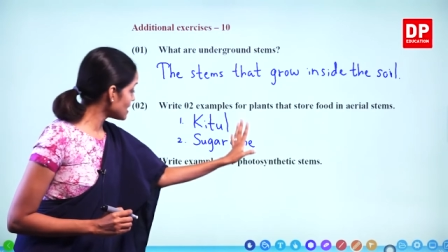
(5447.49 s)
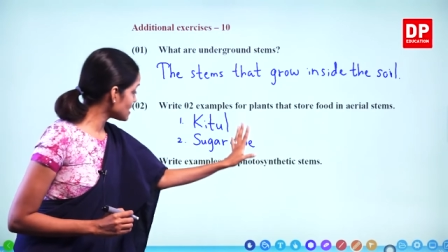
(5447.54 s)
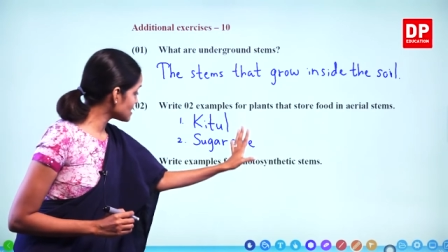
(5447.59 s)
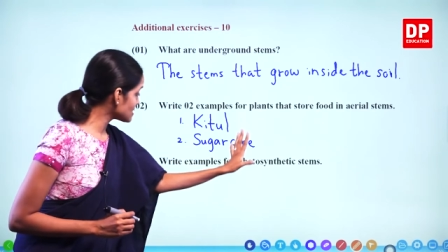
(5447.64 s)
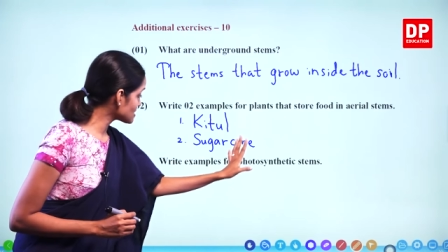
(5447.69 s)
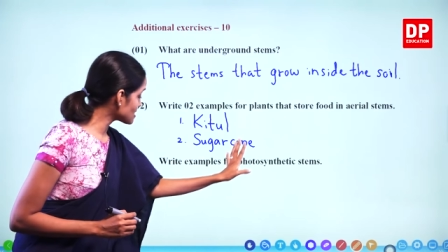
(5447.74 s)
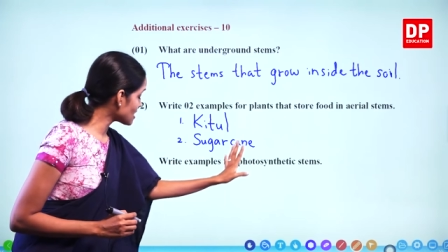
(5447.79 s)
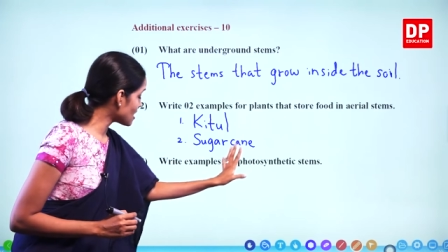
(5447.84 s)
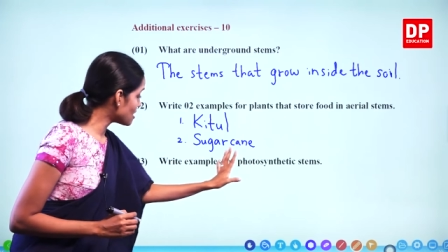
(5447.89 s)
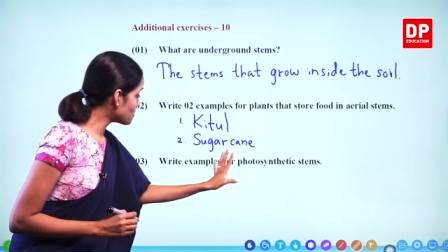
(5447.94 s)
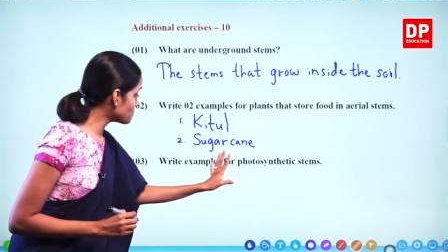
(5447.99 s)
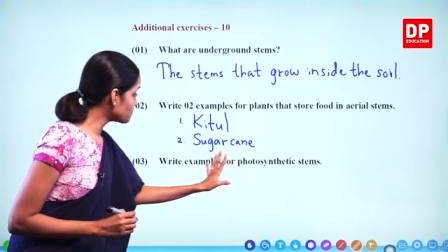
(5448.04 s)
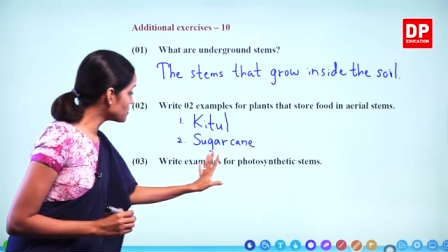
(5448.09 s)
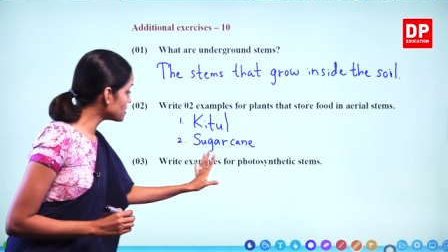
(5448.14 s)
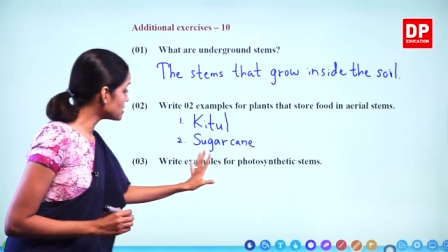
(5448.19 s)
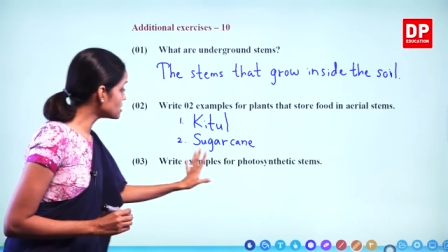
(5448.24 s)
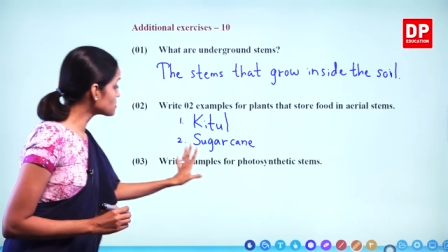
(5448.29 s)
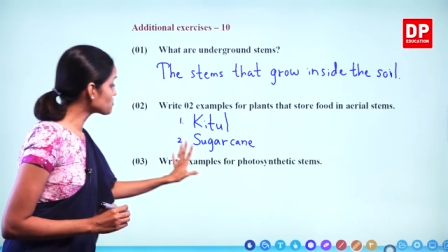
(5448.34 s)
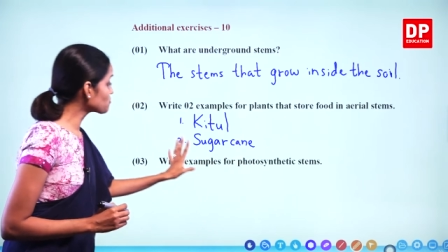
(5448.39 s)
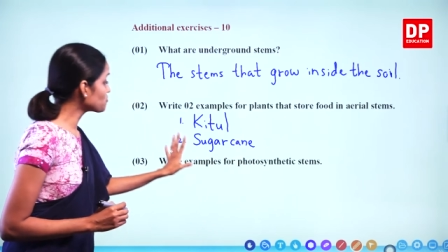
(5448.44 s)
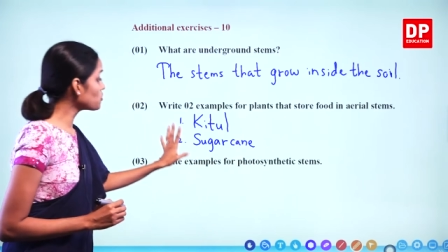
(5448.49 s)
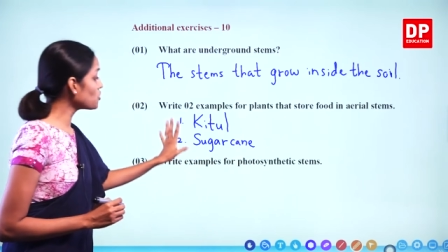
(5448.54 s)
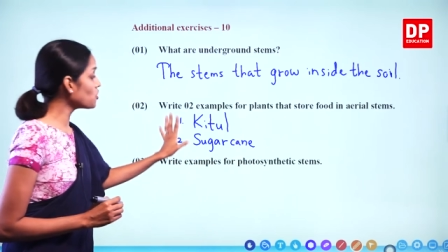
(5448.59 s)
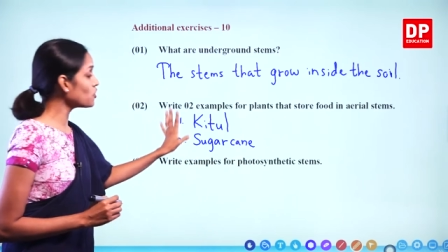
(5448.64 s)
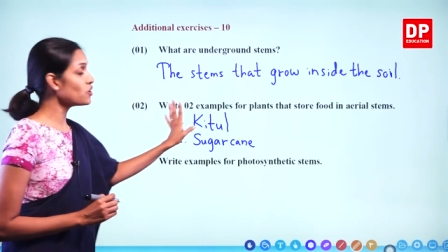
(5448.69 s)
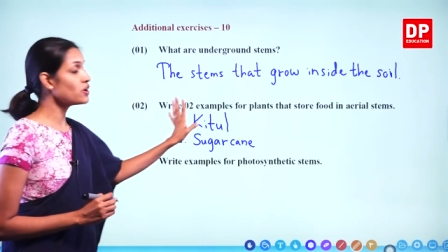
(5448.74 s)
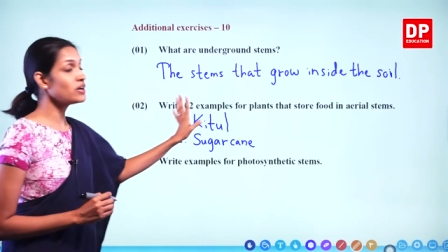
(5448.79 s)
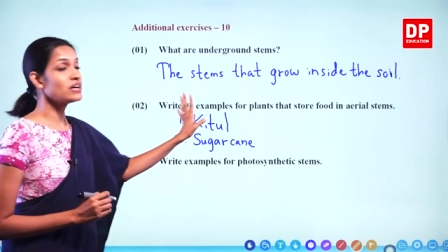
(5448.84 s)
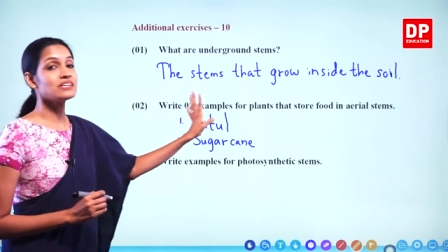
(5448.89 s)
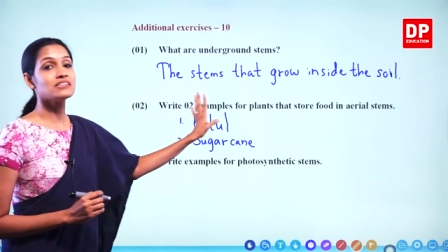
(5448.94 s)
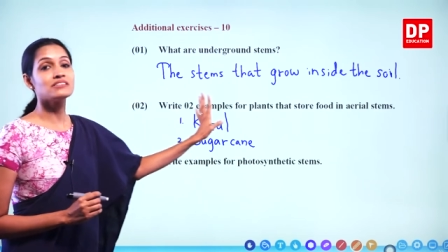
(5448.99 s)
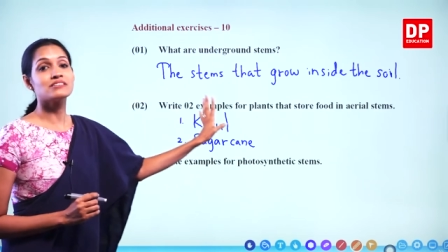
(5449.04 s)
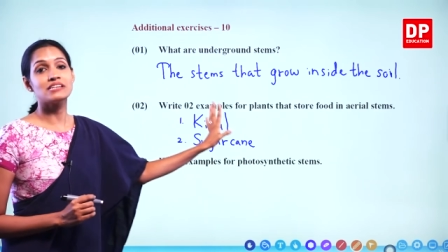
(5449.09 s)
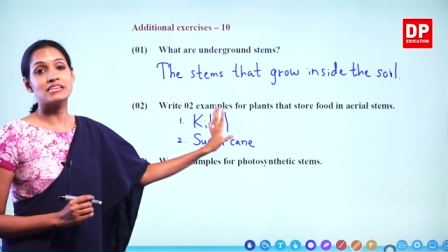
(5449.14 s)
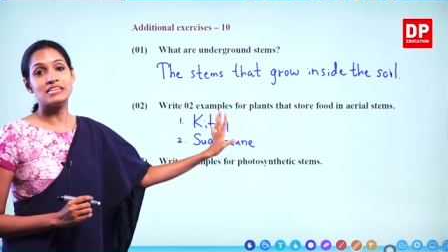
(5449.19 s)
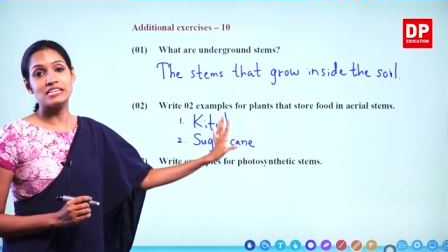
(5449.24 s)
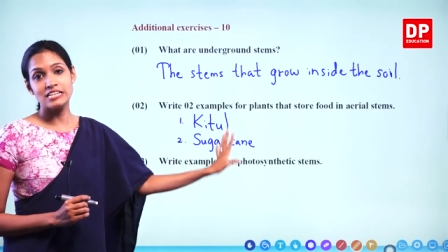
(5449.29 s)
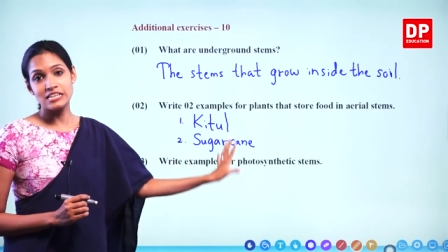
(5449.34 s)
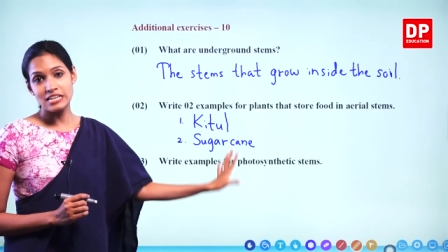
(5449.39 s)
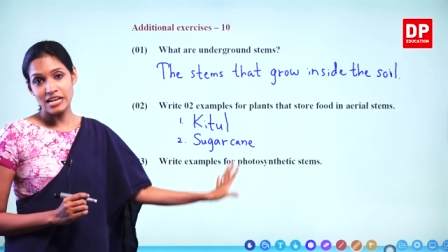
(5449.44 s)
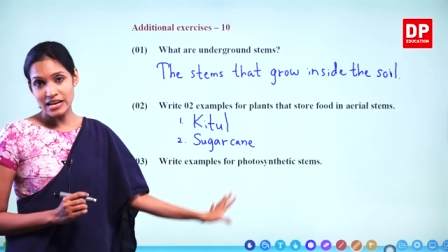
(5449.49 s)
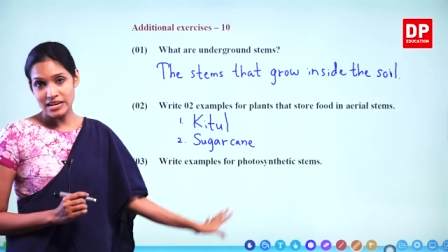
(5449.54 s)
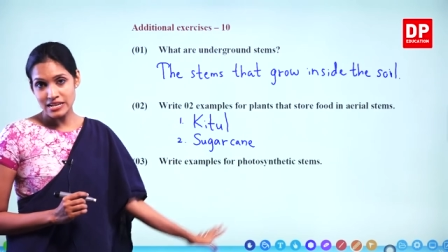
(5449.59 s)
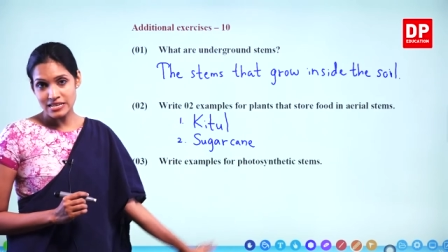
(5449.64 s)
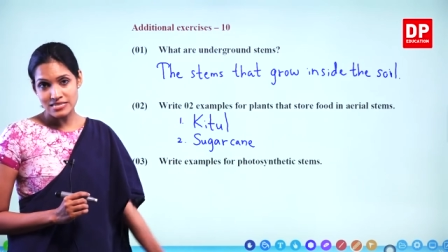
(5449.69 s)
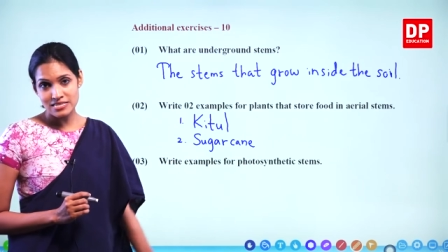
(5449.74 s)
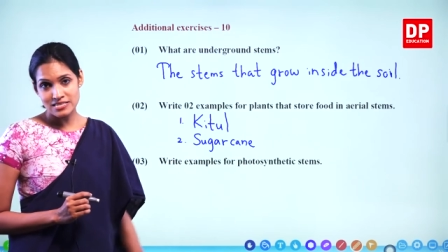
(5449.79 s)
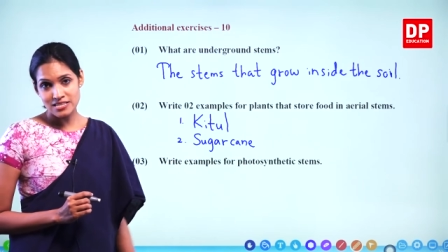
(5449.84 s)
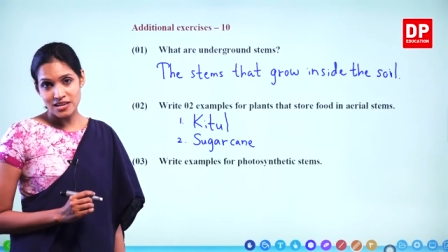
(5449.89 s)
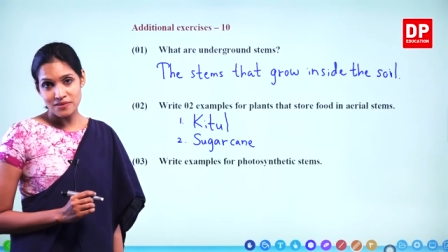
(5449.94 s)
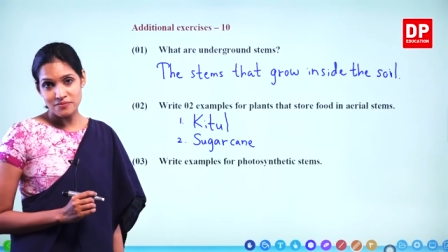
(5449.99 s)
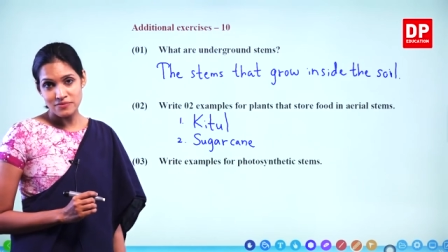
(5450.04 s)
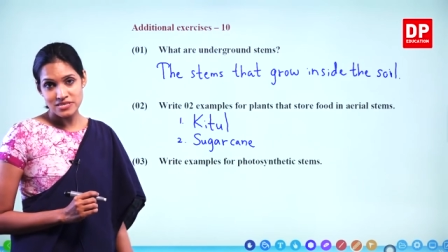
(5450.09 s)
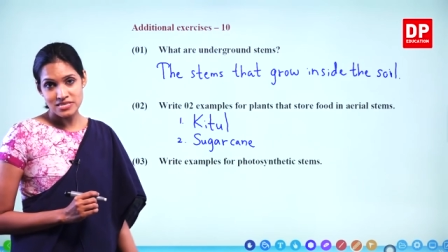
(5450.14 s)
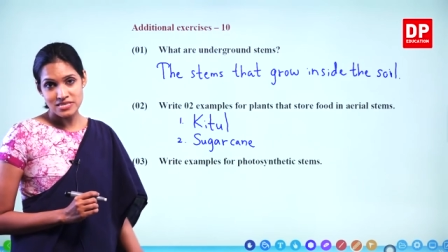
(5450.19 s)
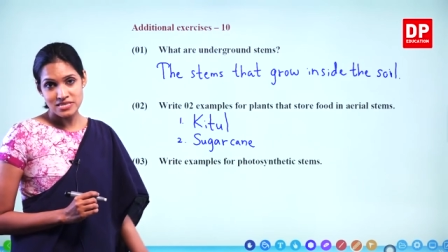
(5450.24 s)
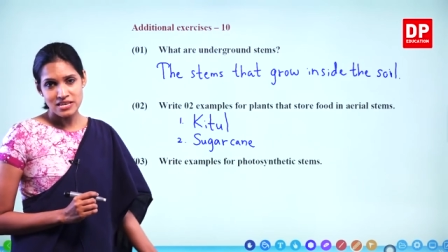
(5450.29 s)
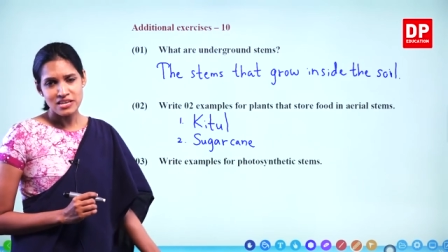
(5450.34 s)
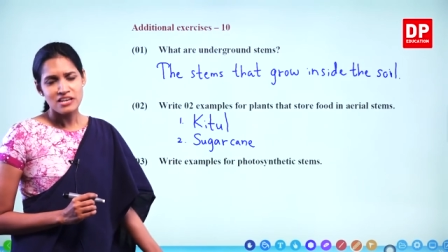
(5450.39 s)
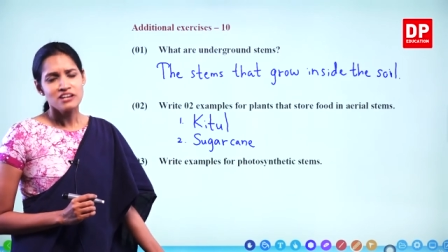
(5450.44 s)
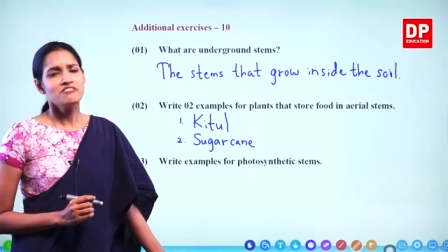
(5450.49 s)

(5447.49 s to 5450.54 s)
examples for green color stems.